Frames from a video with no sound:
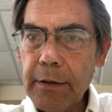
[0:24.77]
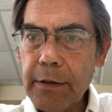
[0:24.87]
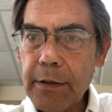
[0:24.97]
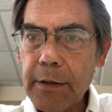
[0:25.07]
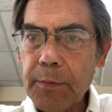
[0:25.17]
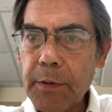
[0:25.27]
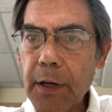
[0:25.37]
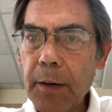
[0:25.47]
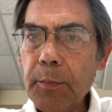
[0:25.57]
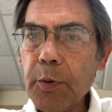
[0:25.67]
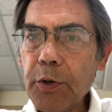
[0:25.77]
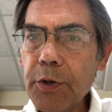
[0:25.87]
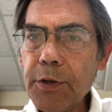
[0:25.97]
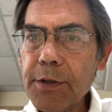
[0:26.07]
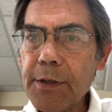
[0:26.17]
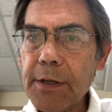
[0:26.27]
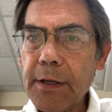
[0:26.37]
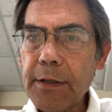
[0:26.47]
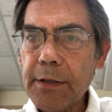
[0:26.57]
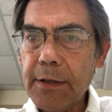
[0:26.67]
September
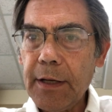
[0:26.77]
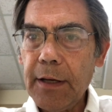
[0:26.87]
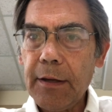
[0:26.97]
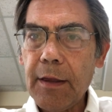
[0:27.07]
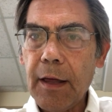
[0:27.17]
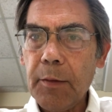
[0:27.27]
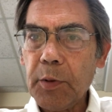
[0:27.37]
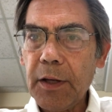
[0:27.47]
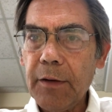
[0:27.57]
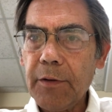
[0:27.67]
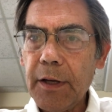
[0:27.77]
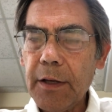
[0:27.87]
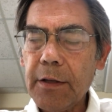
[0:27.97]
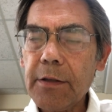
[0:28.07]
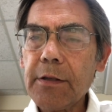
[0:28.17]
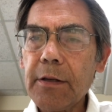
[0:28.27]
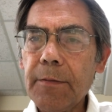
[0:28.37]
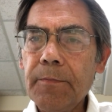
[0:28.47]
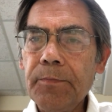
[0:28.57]
16th, I believe it is